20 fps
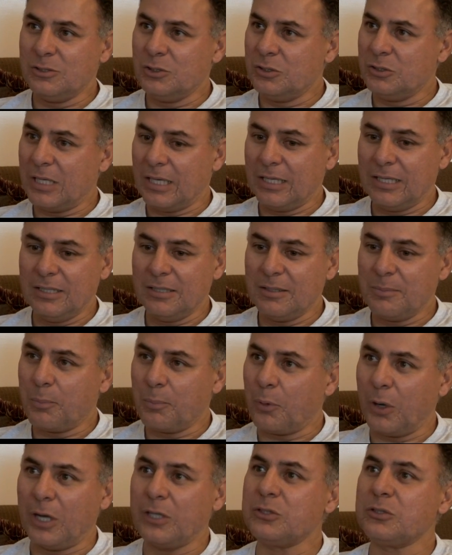checking the
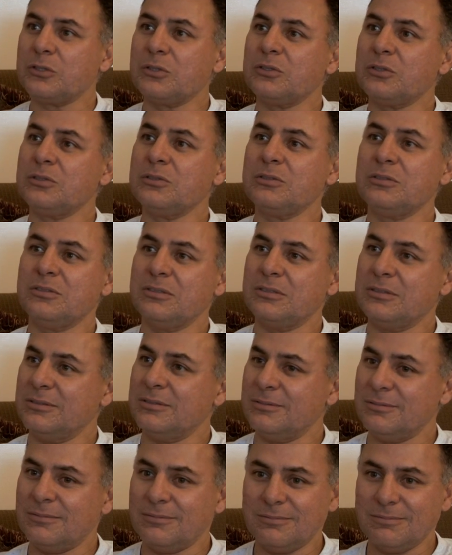pressures
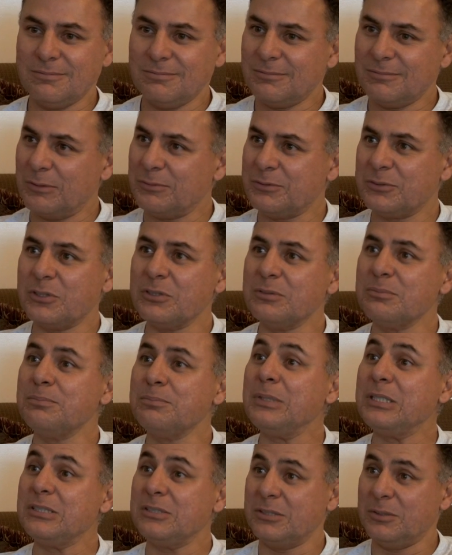and certain
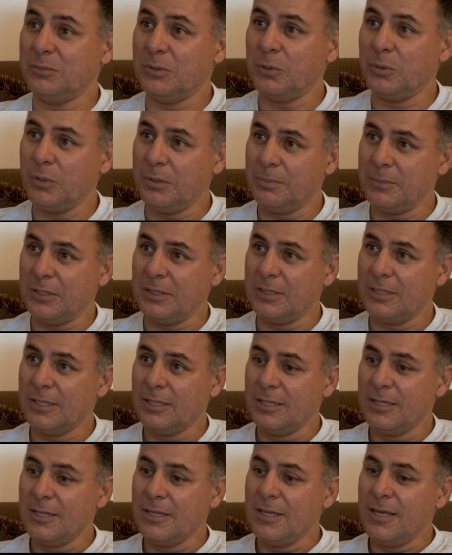pieces of equipment.
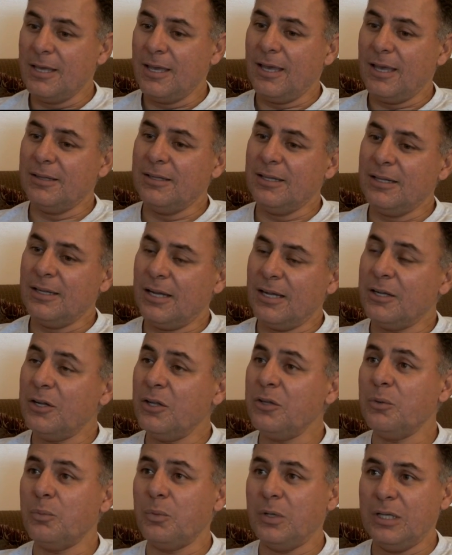And then
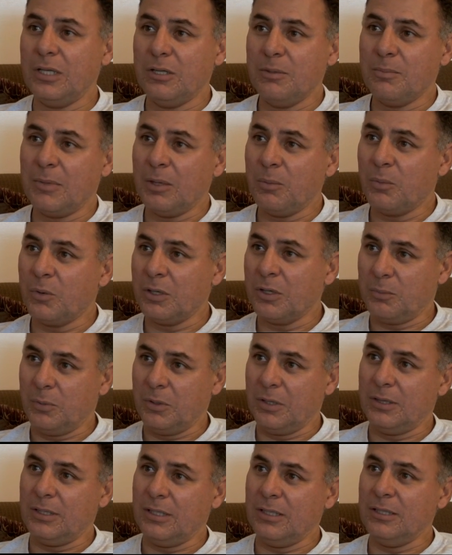another week you might work
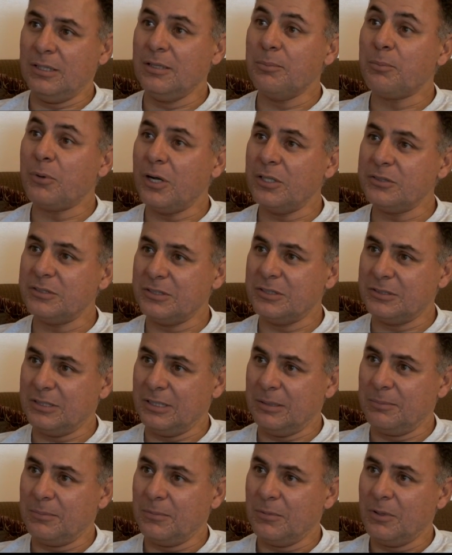with the process
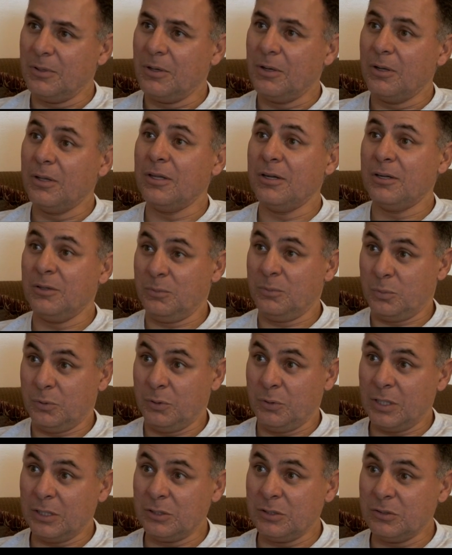team, there where
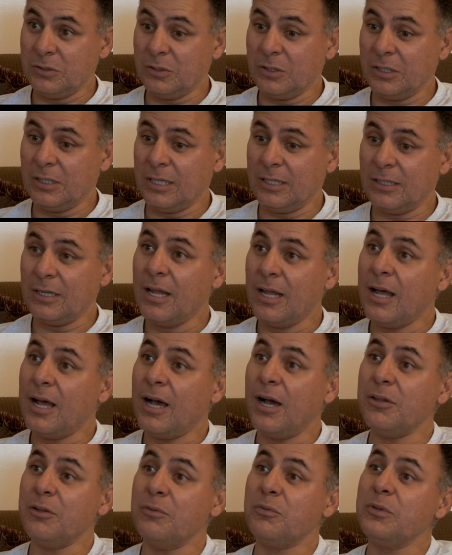you're actually looking at
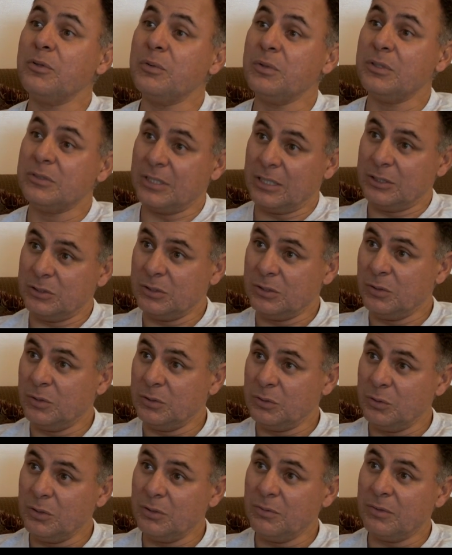how the fluid is actually
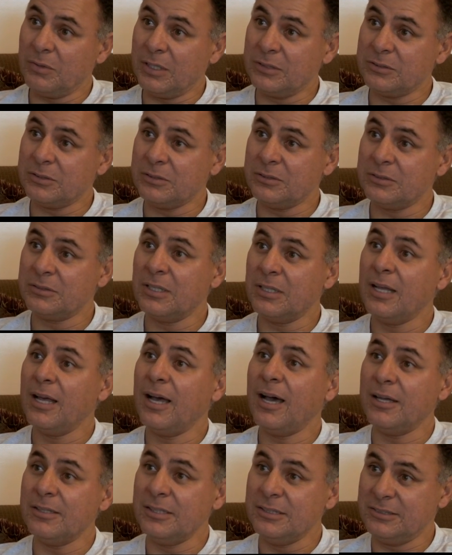going through the vessels,
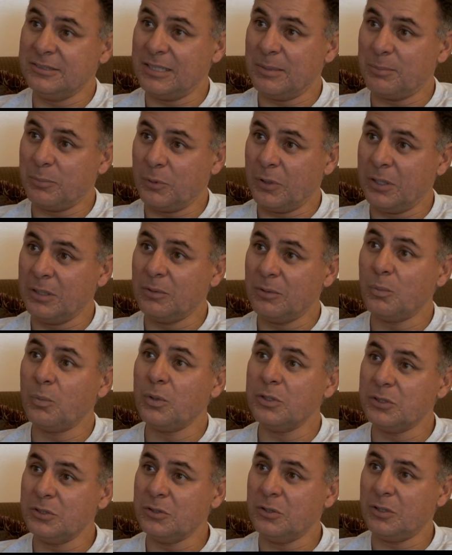how they separate,
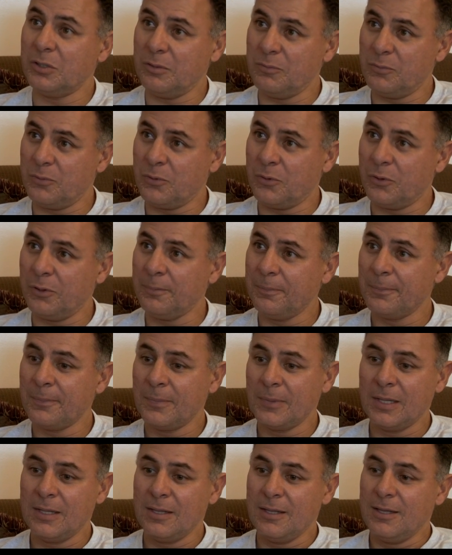what you're looking for.
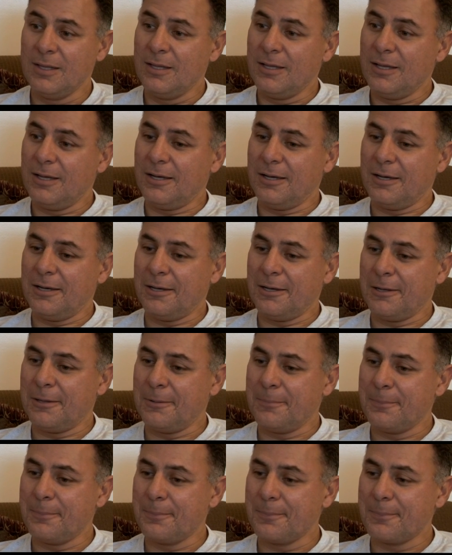The